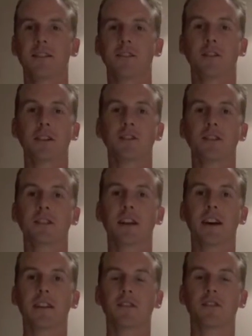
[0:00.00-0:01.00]
So I just got
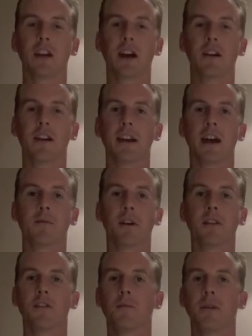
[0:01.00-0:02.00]
out of the shower and now I'm
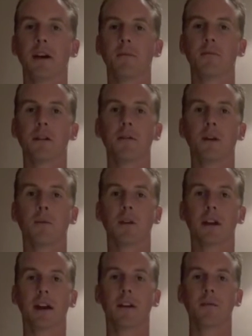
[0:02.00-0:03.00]
ready to do my pre-bed
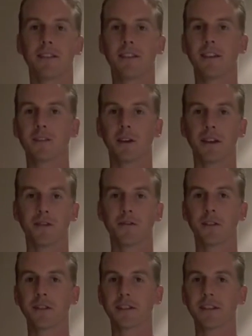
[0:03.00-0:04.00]
workout. So I do
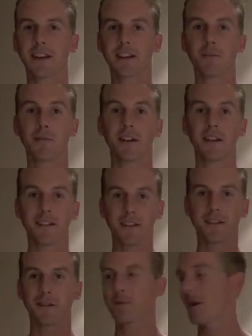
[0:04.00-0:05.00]
first is I get the blood going